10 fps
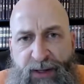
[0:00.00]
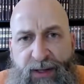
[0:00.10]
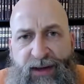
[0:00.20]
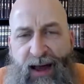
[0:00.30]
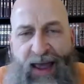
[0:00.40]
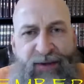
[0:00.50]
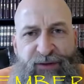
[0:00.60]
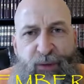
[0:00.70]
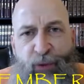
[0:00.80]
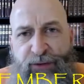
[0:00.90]
Now, as
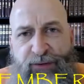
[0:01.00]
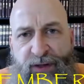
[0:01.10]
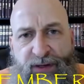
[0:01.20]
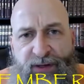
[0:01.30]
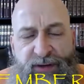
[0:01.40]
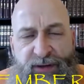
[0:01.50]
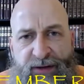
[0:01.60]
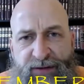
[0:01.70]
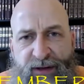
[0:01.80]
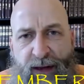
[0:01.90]
He wills, and until
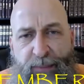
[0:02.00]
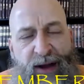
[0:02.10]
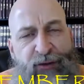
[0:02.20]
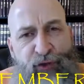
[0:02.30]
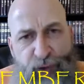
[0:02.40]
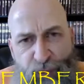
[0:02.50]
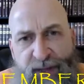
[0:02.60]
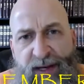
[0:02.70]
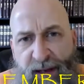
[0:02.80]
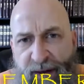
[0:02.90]
next time, I
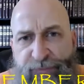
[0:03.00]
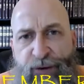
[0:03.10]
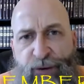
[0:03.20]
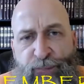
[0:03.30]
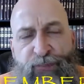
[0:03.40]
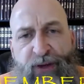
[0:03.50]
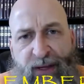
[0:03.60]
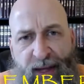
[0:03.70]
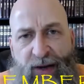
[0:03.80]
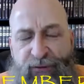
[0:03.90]
truly love you,
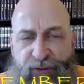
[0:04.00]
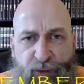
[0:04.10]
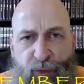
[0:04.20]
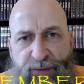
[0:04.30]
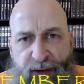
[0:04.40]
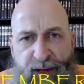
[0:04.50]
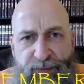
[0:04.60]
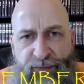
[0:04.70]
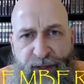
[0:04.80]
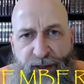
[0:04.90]
and I'll see you on the
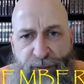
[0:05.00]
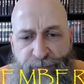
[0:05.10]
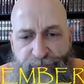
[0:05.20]
next video.